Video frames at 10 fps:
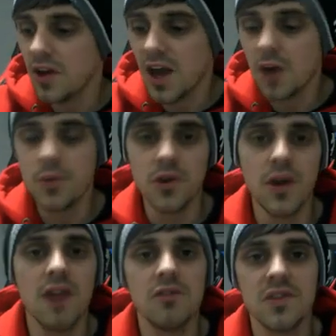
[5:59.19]
help you
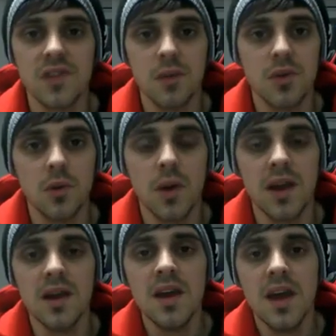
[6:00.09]
every step of the
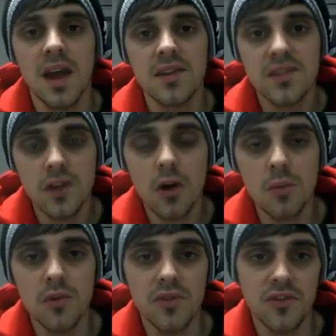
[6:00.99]
way and start
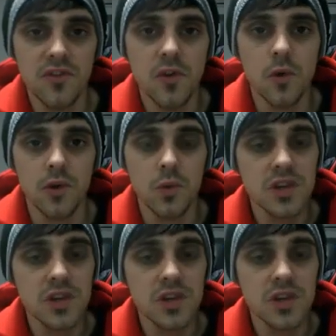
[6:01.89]
moving forward,